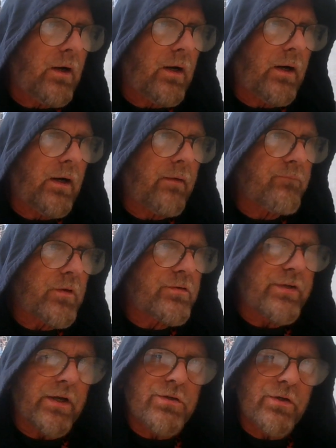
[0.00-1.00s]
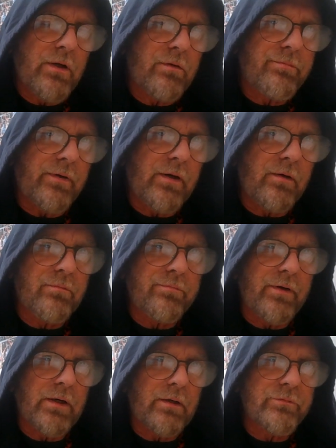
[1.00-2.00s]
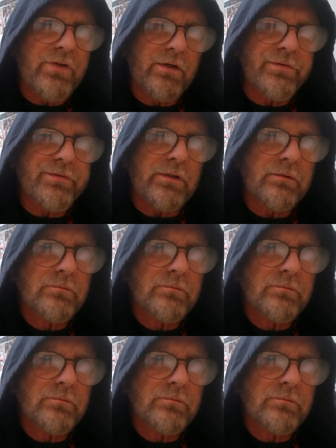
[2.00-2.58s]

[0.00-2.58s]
uh, section of Tulsa,